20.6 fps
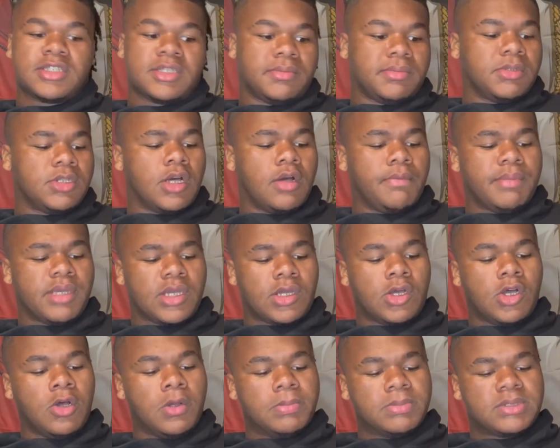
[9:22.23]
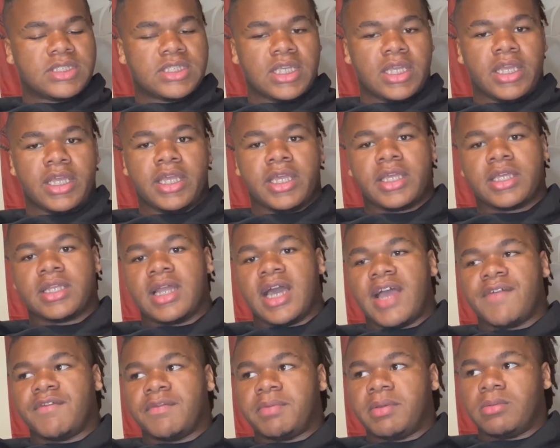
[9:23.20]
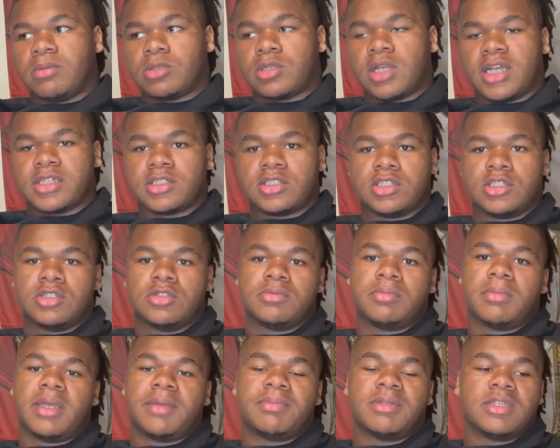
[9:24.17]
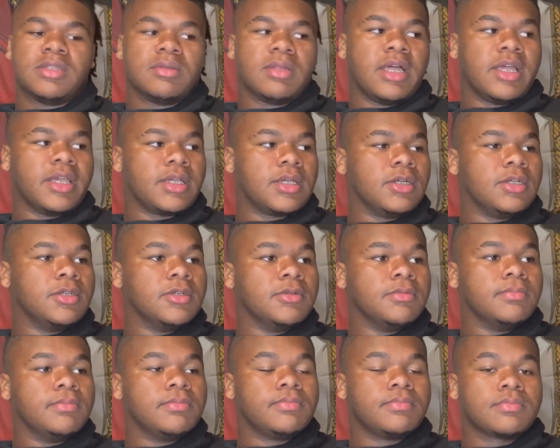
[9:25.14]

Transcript: You know, being homesick, not having people to talk to, maybe like um,